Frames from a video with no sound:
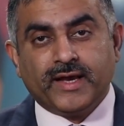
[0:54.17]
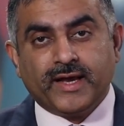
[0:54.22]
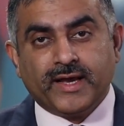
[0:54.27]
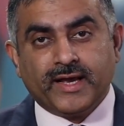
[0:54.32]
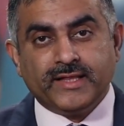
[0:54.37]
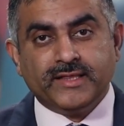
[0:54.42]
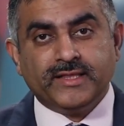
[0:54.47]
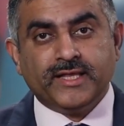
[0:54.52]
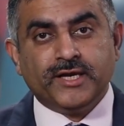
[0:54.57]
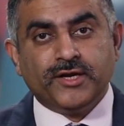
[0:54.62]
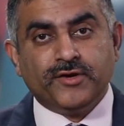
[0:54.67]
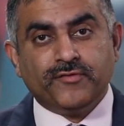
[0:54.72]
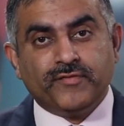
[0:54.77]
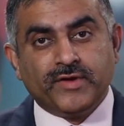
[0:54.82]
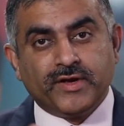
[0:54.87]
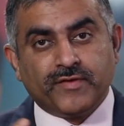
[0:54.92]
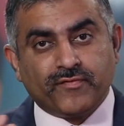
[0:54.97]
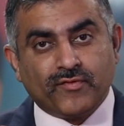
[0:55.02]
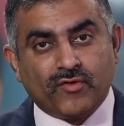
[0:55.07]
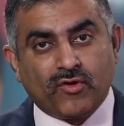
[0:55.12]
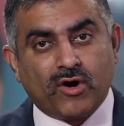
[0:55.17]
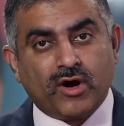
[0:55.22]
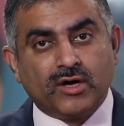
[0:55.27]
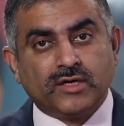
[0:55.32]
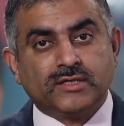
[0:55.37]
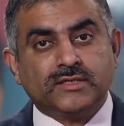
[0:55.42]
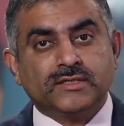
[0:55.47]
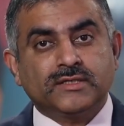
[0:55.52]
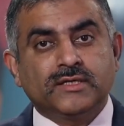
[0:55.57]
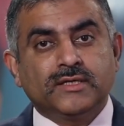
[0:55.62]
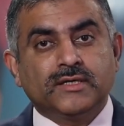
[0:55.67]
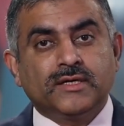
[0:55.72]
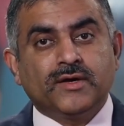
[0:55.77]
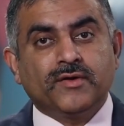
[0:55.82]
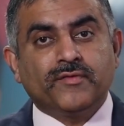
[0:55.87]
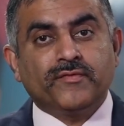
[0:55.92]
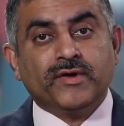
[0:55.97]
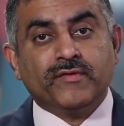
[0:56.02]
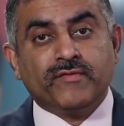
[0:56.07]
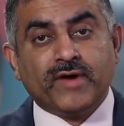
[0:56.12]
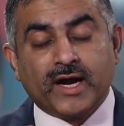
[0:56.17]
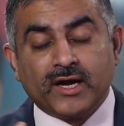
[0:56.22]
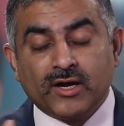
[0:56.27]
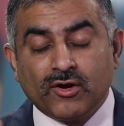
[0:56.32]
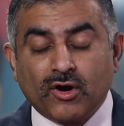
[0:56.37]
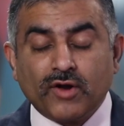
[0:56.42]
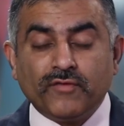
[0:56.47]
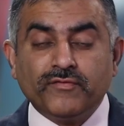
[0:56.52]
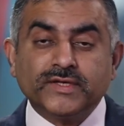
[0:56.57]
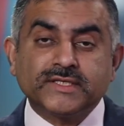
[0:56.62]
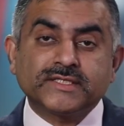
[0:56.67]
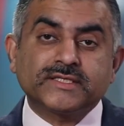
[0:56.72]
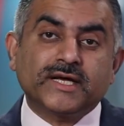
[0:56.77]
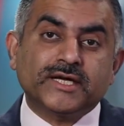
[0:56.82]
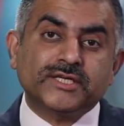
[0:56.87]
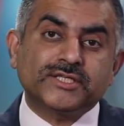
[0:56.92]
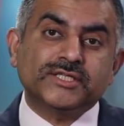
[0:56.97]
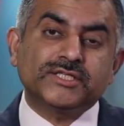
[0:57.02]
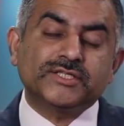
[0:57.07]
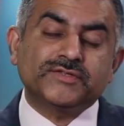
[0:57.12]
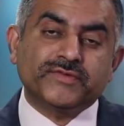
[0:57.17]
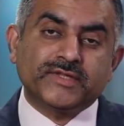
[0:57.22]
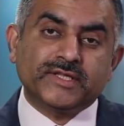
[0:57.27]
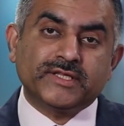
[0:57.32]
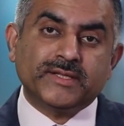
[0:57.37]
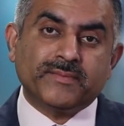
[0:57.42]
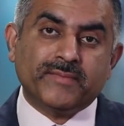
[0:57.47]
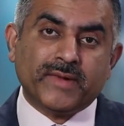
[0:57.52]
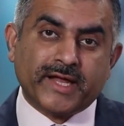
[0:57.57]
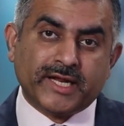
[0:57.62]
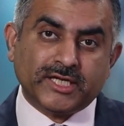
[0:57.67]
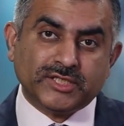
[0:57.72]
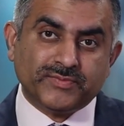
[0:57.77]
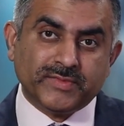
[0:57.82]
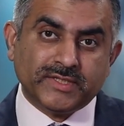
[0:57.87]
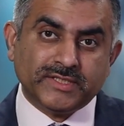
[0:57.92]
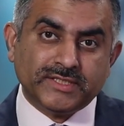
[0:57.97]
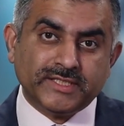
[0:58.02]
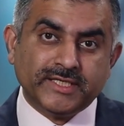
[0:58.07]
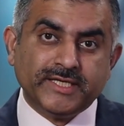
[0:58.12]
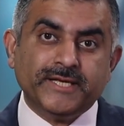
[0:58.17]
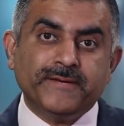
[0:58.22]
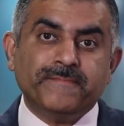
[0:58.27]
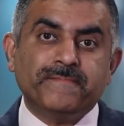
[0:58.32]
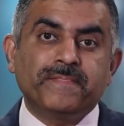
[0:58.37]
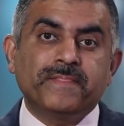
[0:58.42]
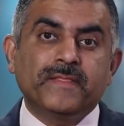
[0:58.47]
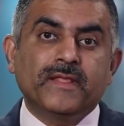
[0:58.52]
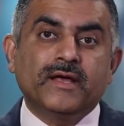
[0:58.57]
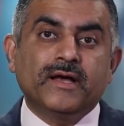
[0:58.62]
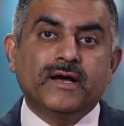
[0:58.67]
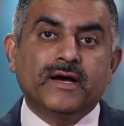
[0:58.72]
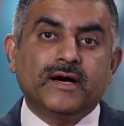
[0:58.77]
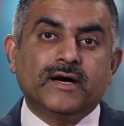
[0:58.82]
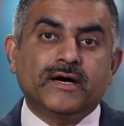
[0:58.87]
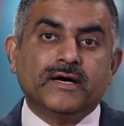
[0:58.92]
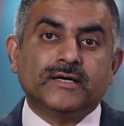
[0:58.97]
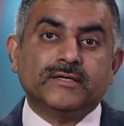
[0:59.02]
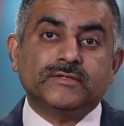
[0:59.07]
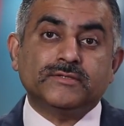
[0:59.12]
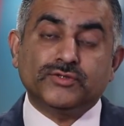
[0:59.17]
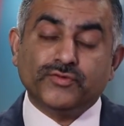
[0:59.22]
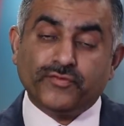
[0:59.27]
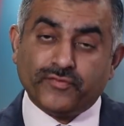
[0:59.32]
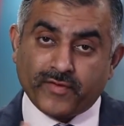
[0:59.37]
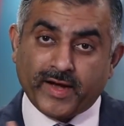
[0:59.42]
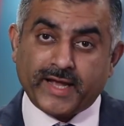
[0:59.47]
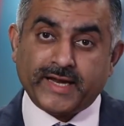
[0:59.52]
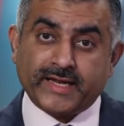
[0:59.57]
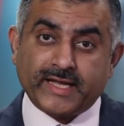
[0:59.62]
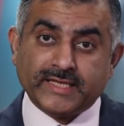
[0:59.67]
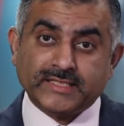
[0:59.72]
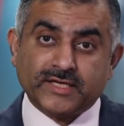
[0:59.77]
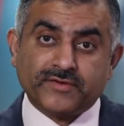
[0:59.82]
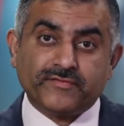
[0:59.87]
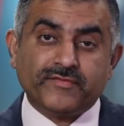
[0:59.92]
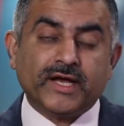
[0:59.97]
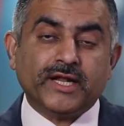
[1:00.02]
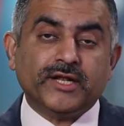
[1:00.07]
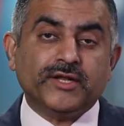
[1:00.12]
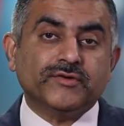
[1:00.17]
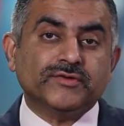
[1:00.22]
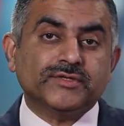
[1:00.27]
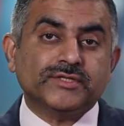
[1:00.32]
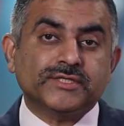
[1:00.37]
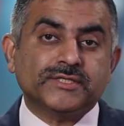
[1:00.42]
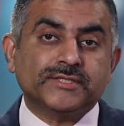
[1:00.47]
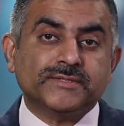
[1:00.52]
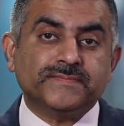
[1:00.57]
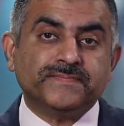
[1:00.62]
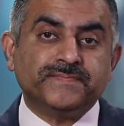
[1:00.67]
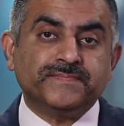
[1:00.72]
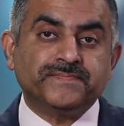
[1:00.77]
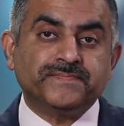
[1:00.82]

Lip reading: And then we have had a lot of discussions within the management team to finalize our values.